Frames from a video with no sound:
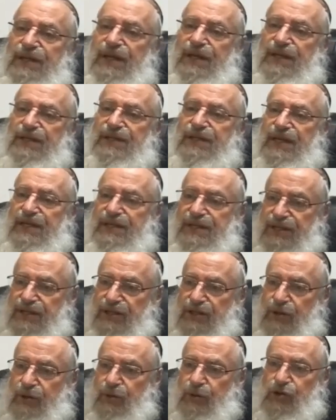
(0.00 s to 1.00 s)
and he says it's
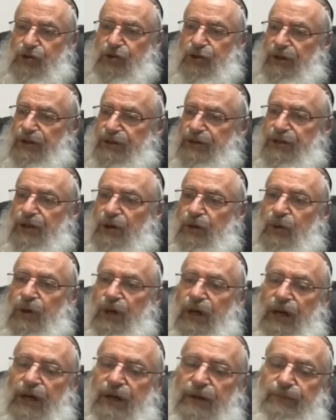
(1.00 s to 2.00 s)
kosher, it's
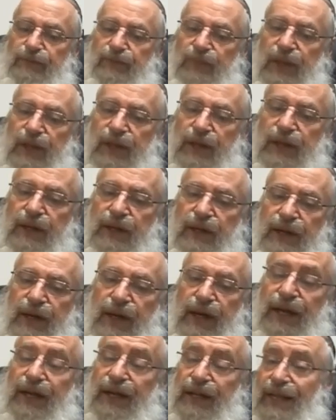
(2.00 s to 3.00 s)
okay.
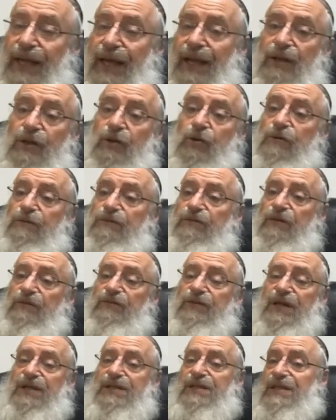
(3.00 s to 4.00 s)
Chelik Dalet Kuf
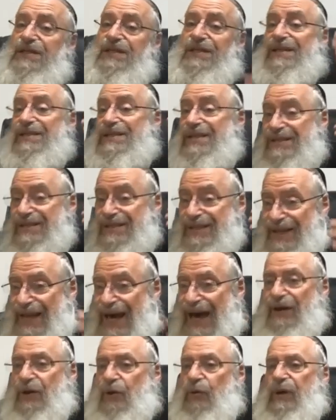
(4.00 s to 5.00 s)
Chavtes, he says it's
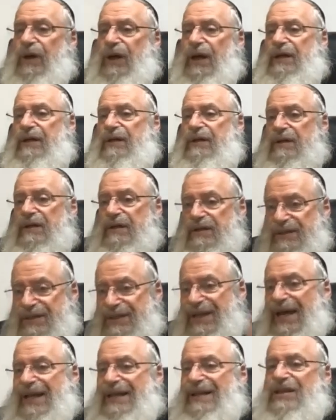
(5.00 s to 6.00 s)
not okay, it's
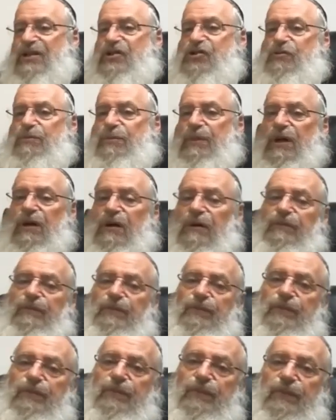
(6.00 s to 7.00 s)
not lishma.
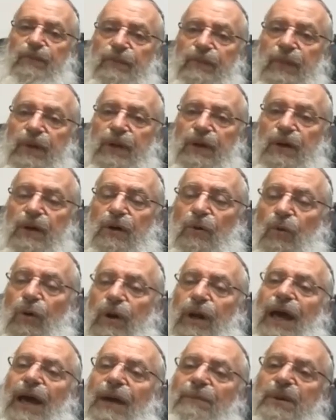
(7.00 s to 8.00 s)

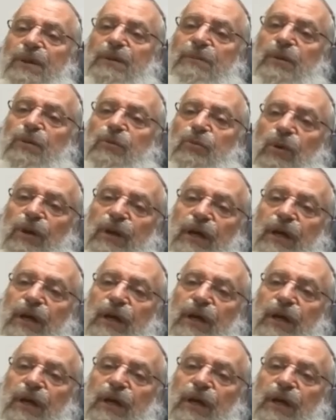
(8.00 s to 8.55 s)
What happened between